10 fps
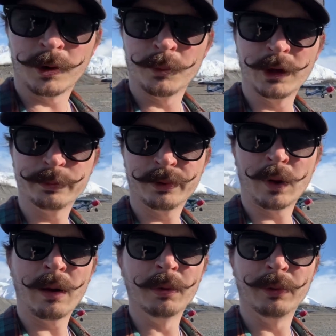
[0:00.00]
Runway is
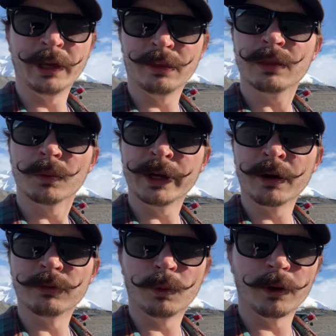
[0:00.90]
probably three or
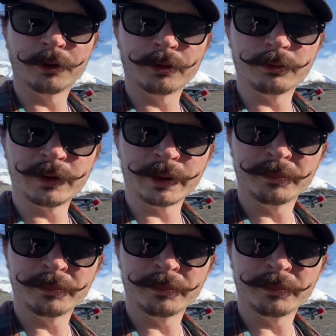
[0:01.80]
400 feet.